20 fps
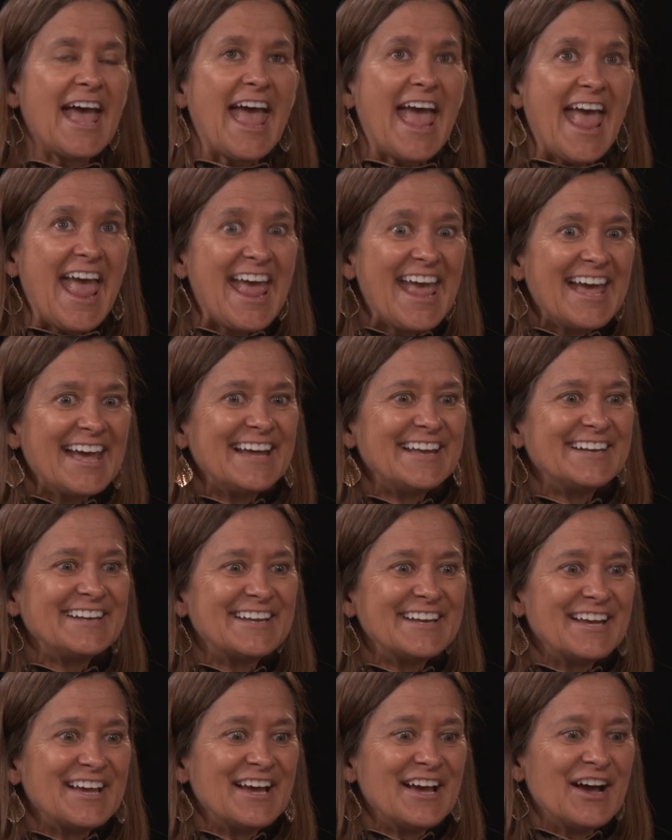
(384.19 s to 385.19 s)
And
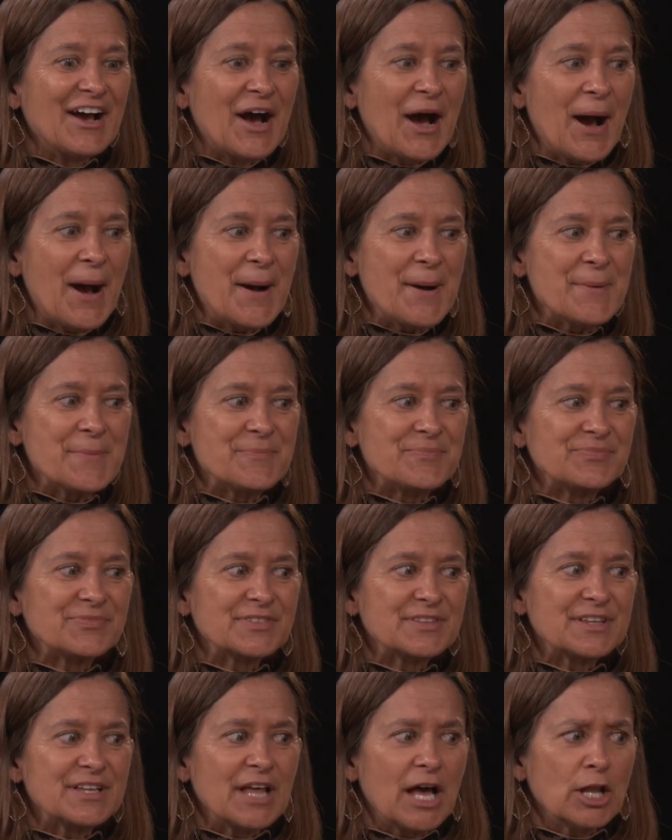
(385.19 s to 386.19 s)
um,
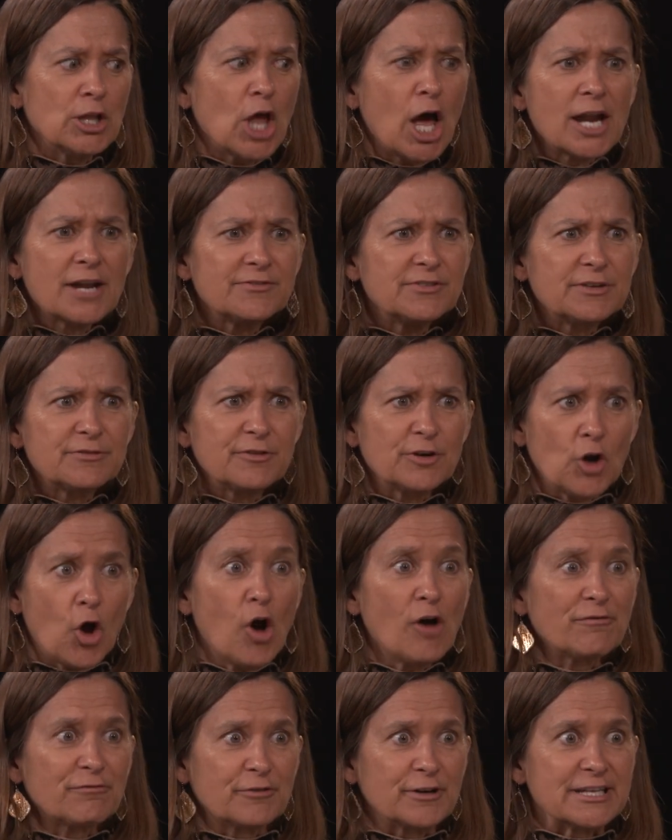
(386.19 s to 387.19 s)
a lot of different
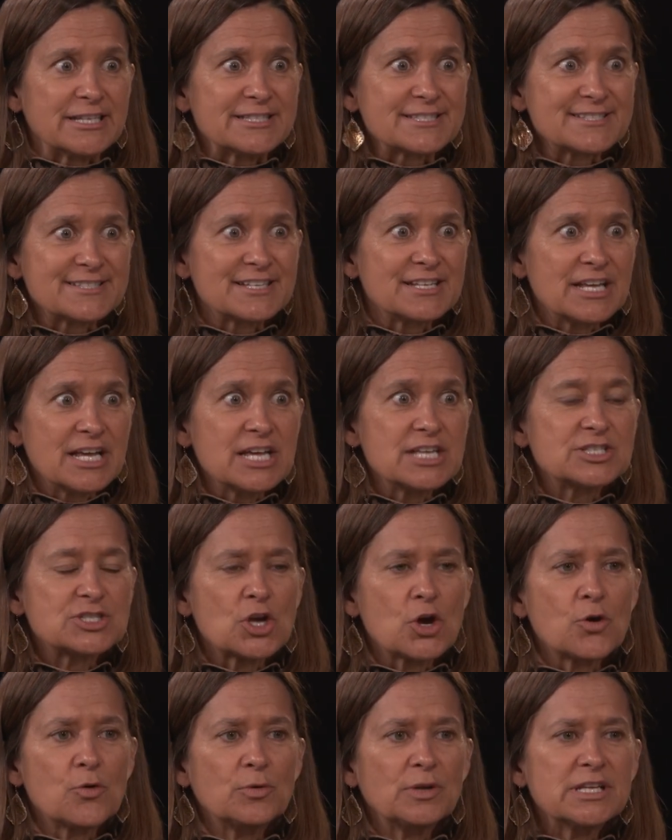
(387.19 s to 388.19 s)
offerings.
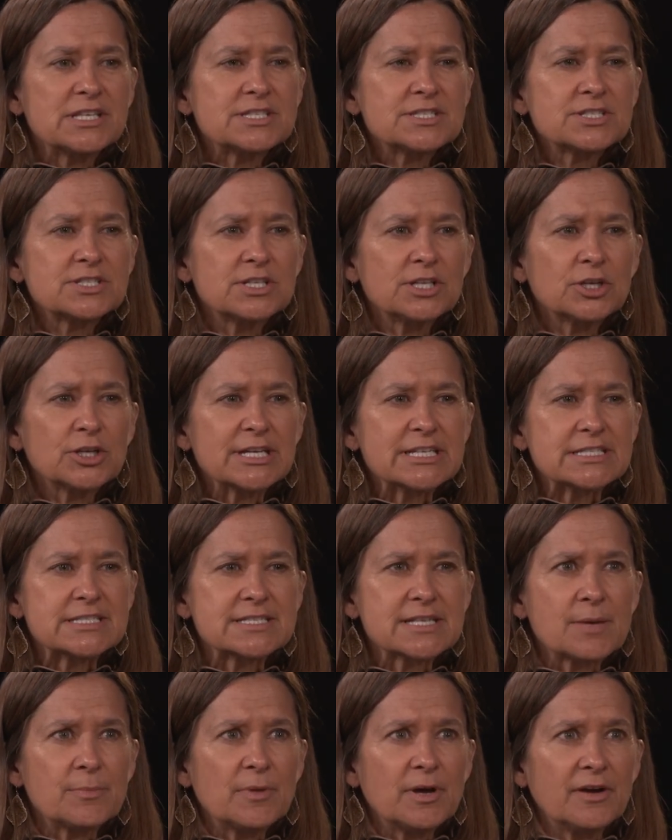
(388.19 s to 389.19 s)
So let's look at
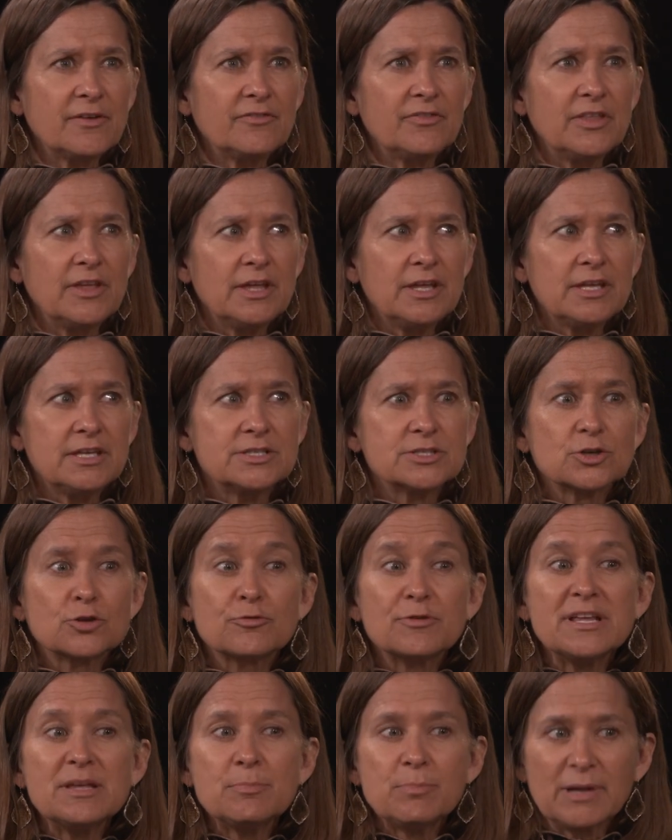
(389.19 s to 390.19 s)
some of the
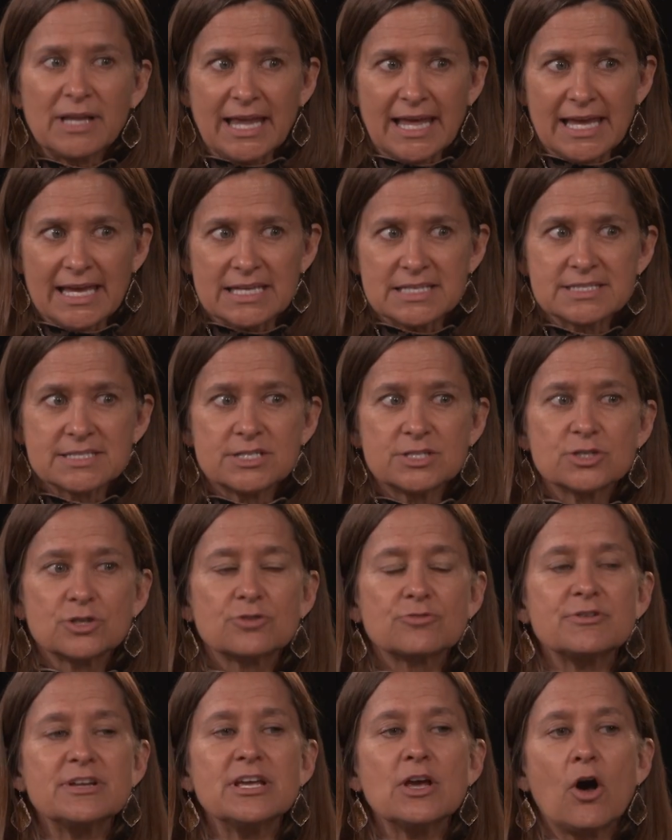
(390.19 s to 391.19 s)
degree plans and
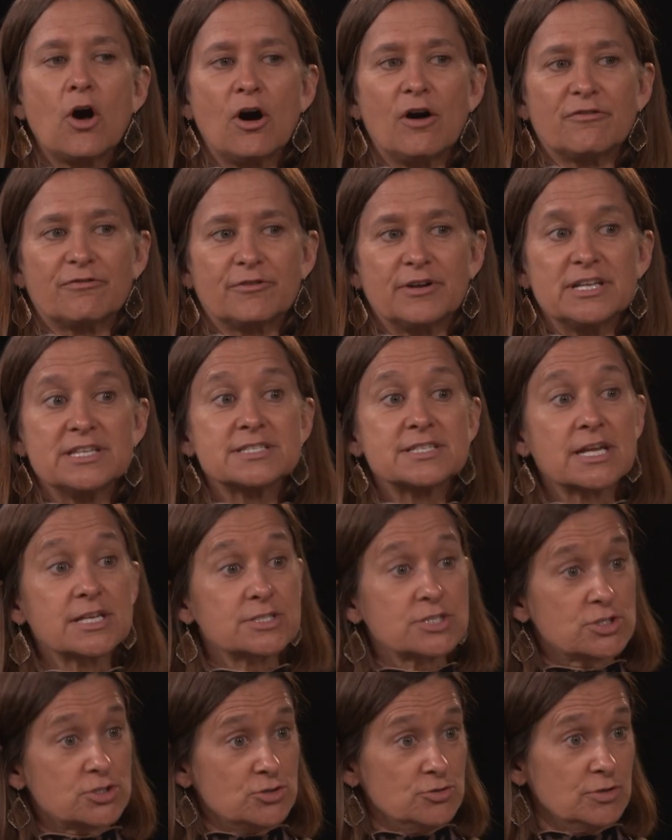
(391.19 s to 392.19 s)
degree offerings that
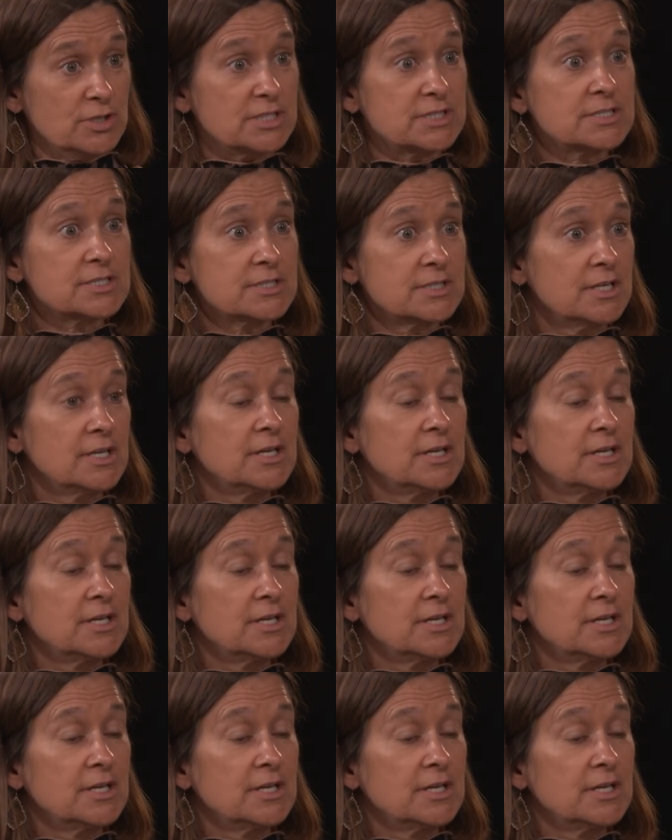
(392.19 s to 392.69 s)
students